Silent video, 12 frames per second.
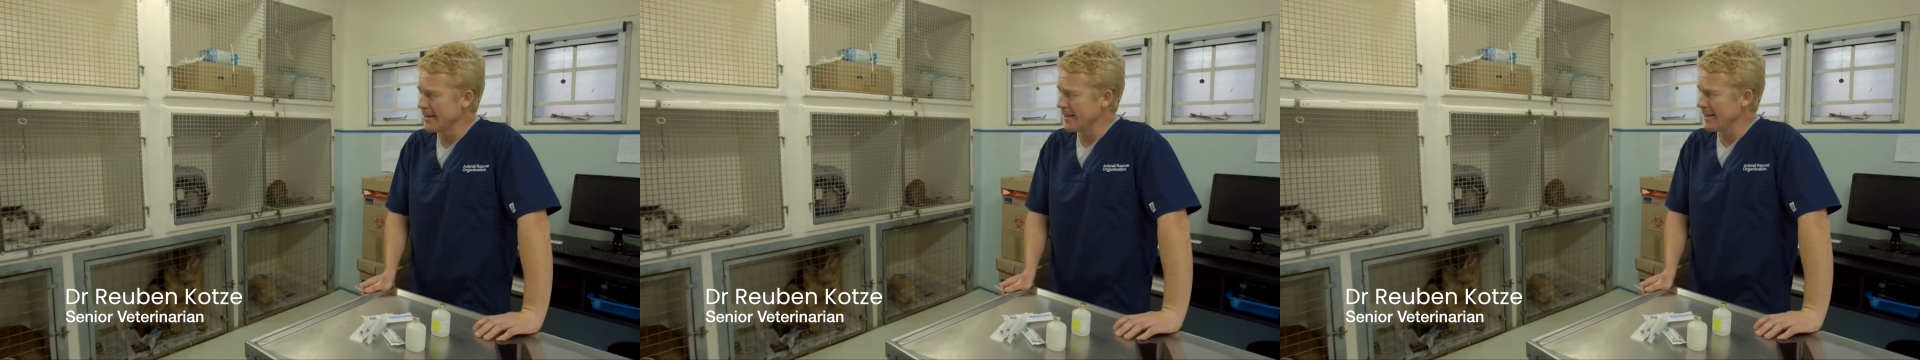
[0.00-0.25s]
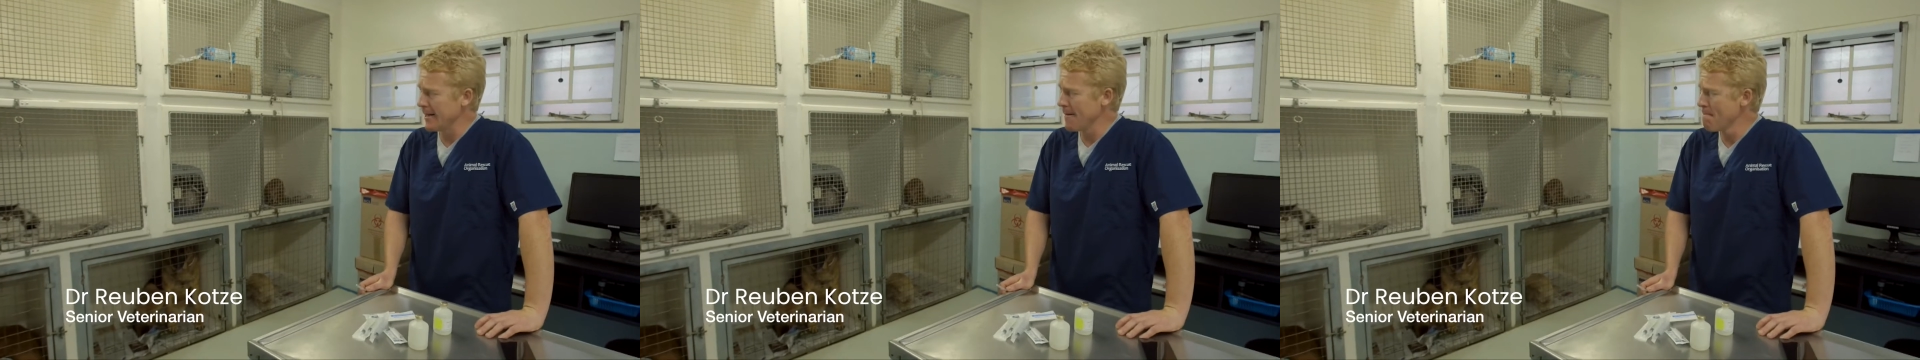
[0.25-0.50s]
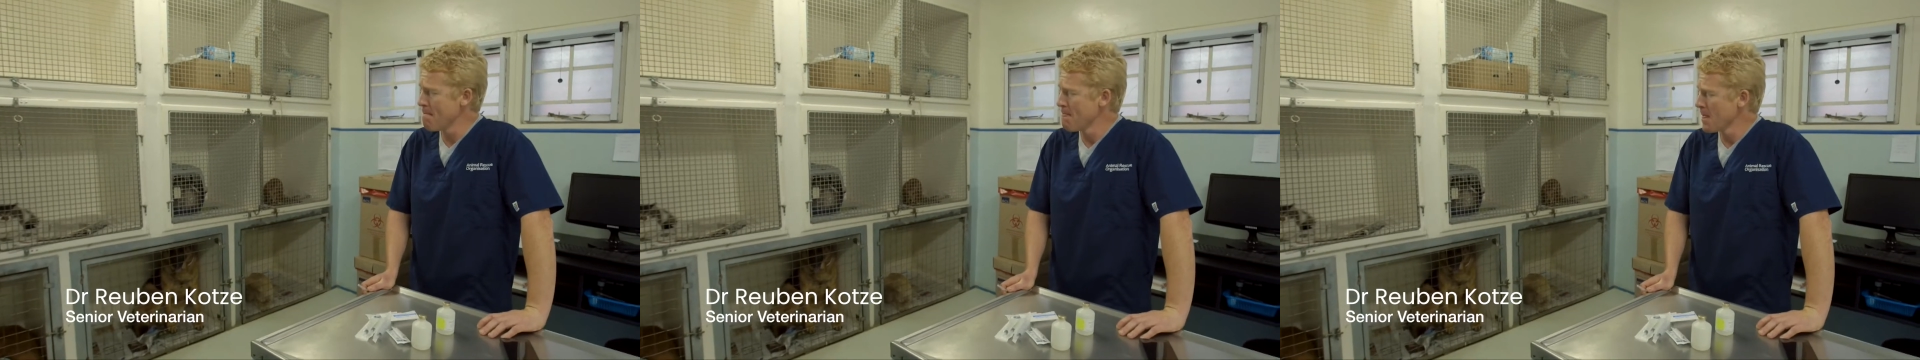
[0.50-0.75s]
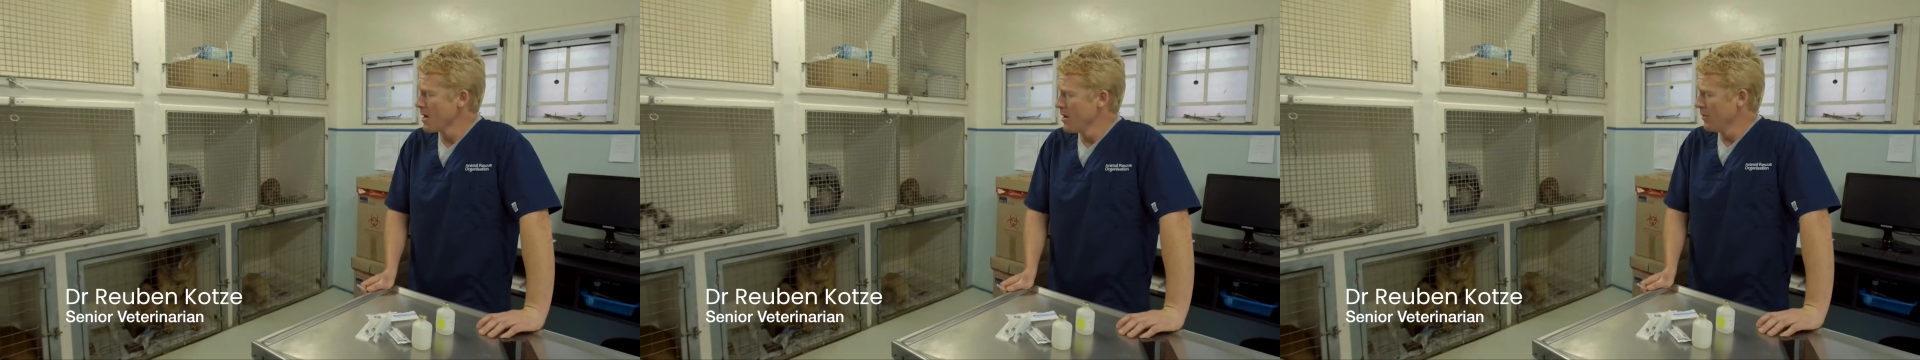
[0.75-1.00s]
Um,
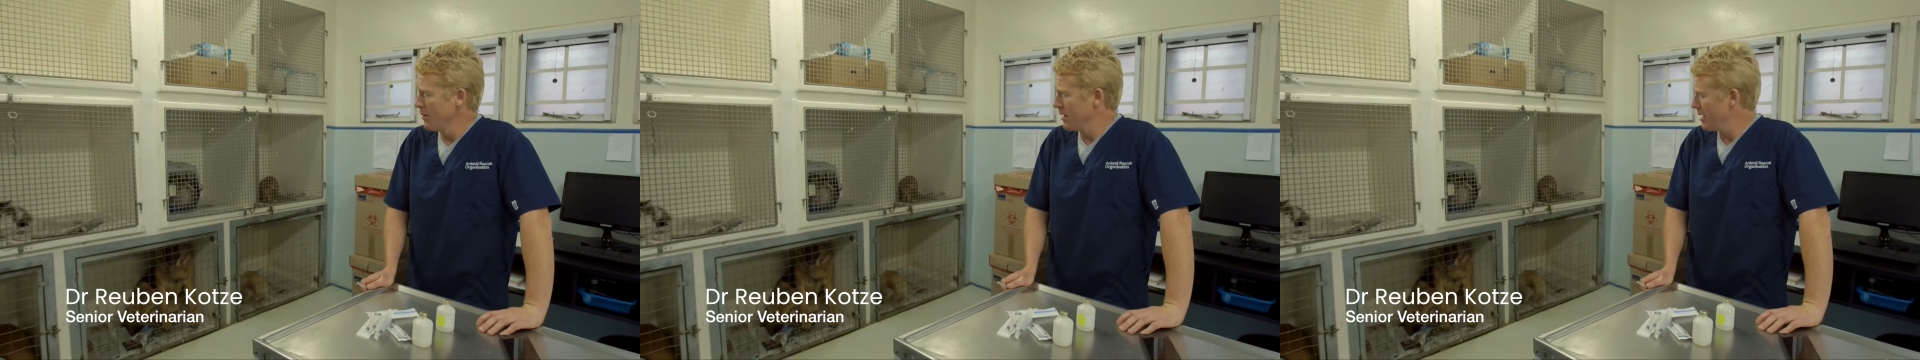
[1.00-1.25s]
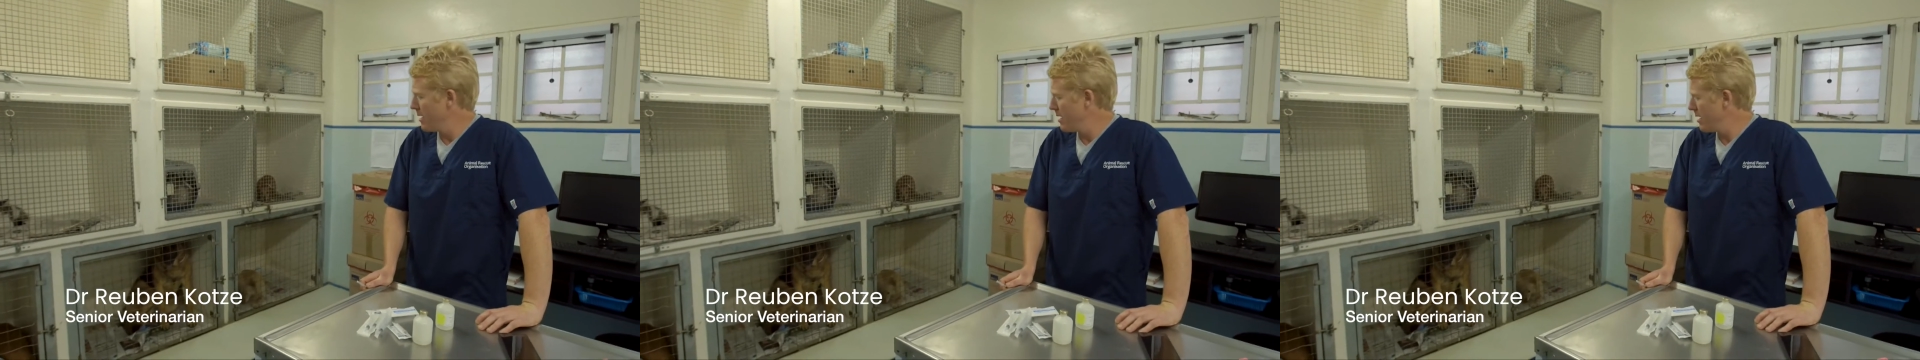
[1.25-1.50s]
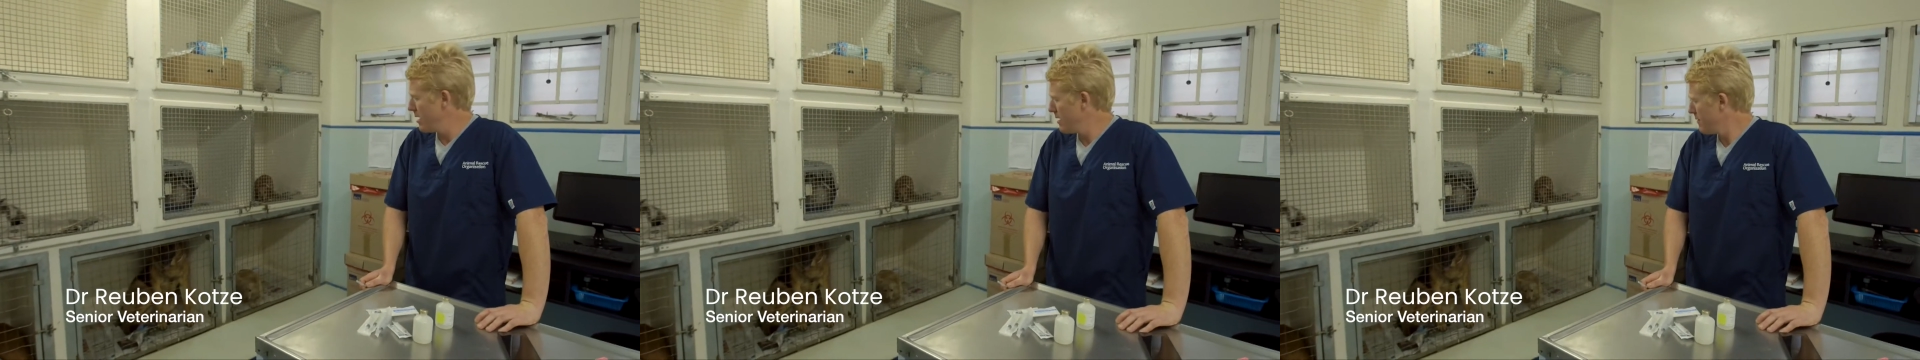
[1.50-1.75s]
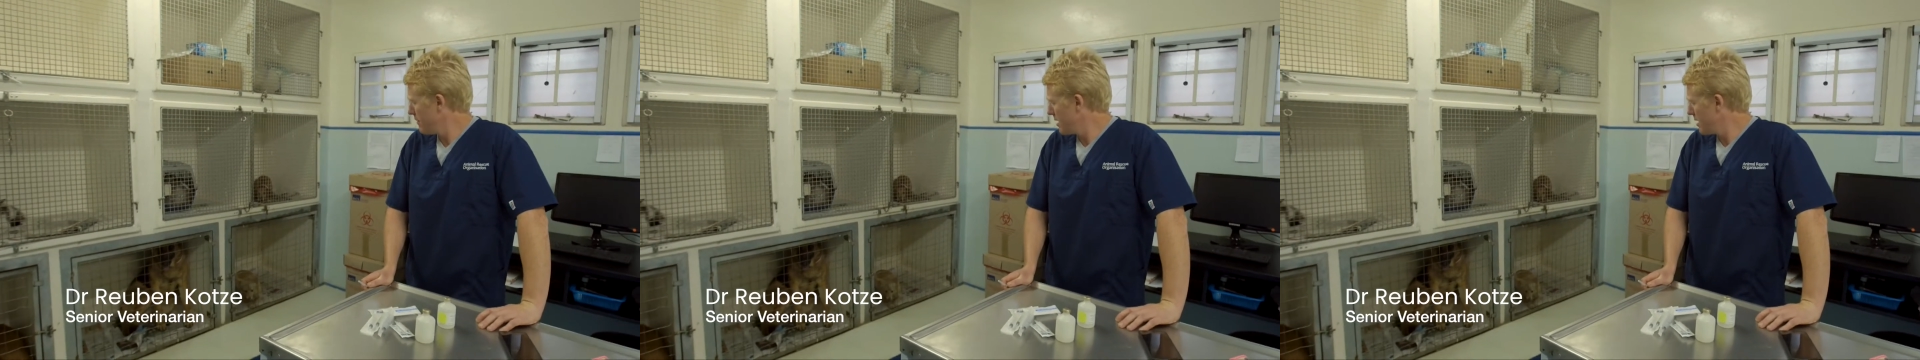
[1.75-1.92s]
we have